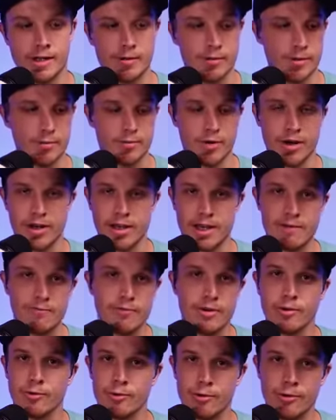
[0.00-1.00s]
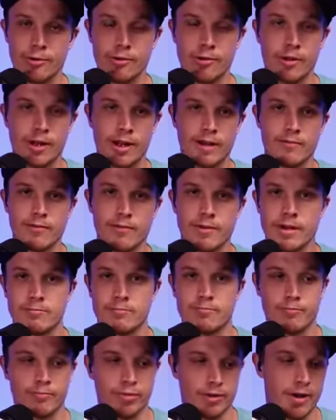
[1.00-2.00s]
I'm going to break every rule, every
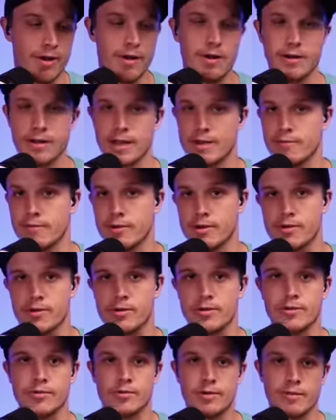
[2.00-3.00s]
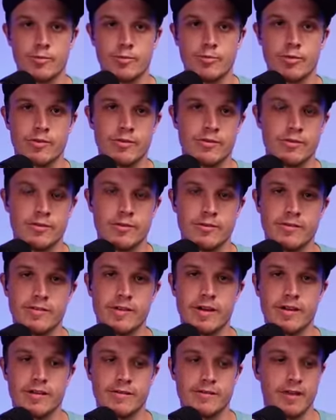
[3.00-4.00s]
blog, every article, every person who
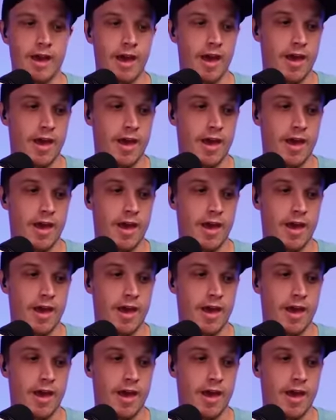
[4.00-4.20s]
says